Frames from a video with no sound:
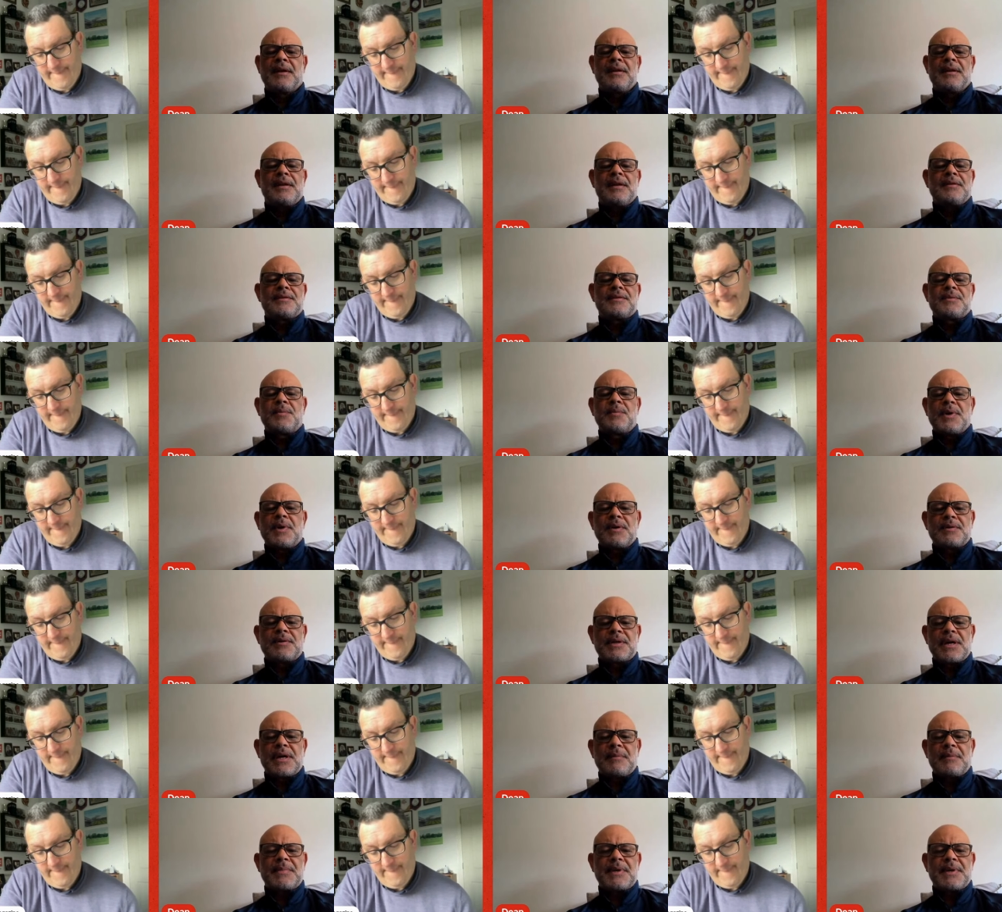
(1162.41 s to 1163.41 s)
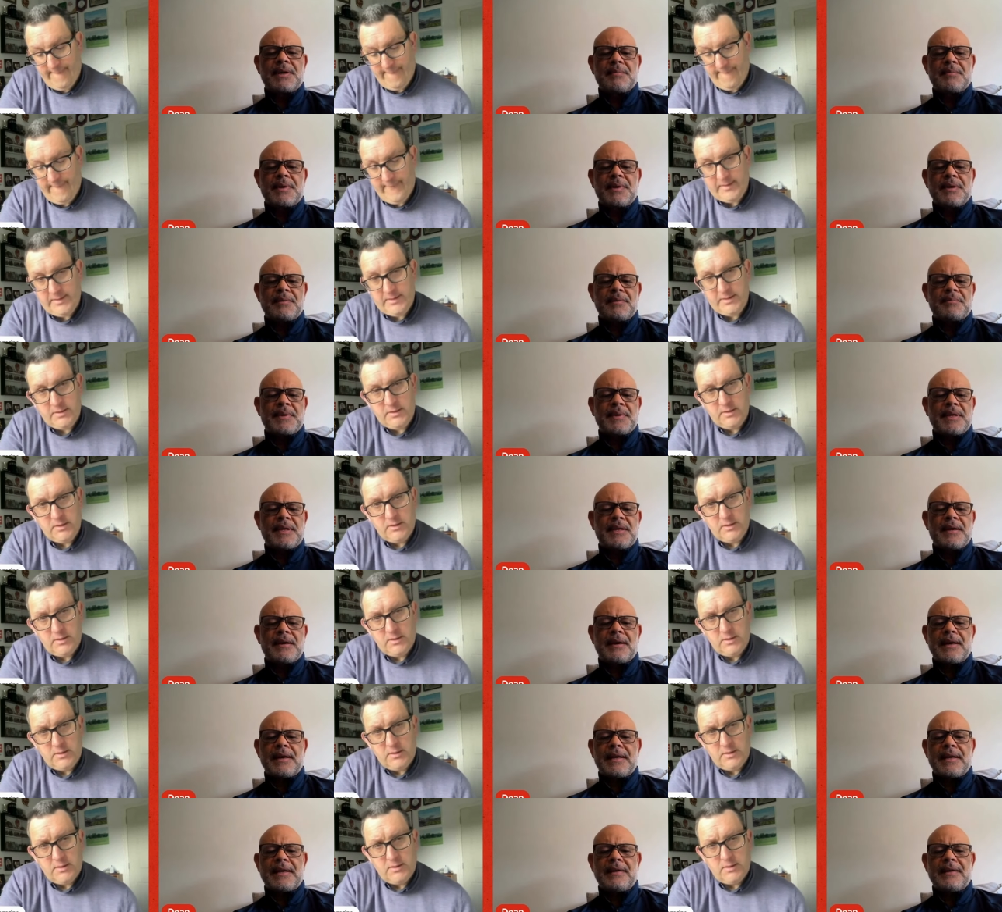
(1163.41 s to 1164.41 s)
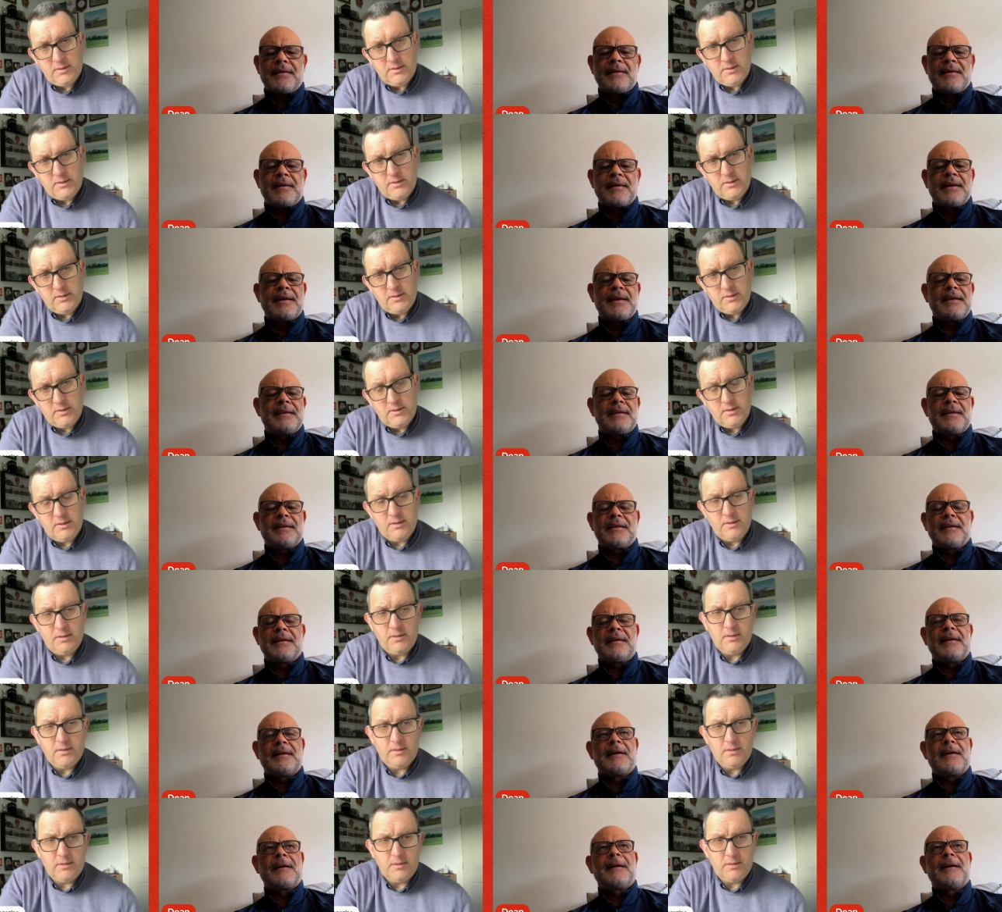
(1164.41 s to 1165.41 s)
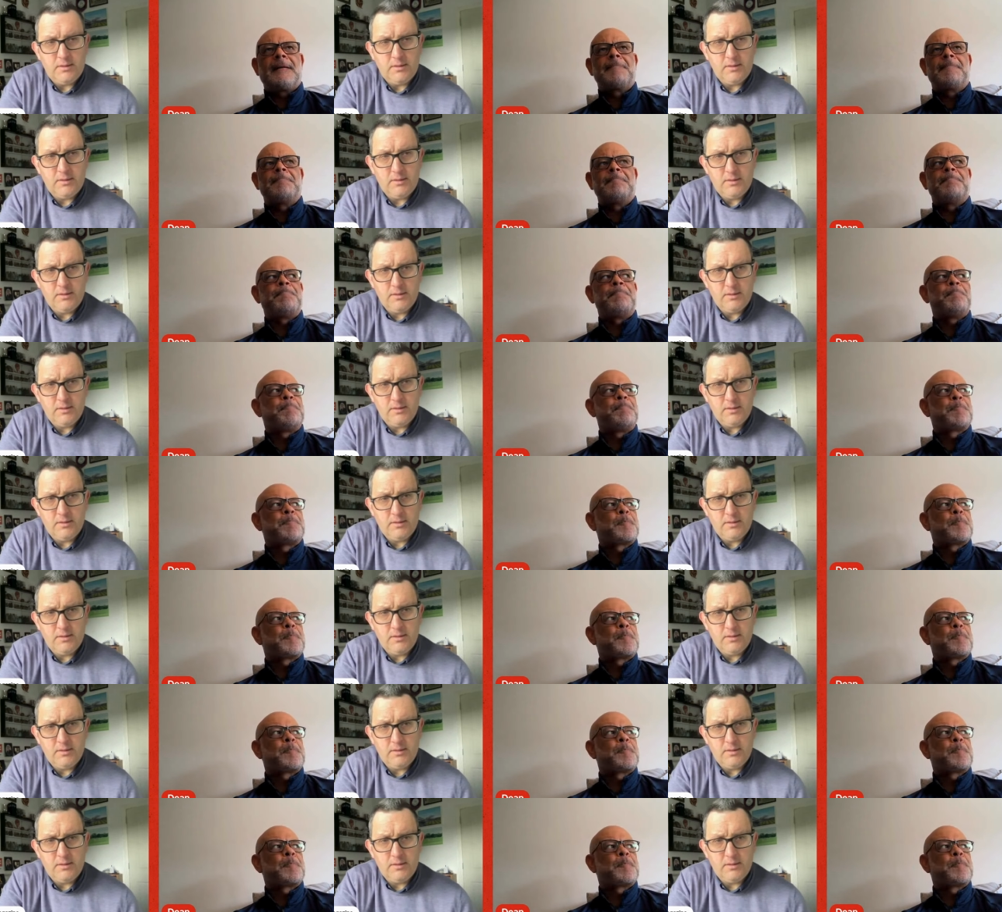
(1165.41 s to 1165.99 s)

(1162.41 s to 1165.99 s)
Speaker 1: There was a World Cup coming up in '99. Um,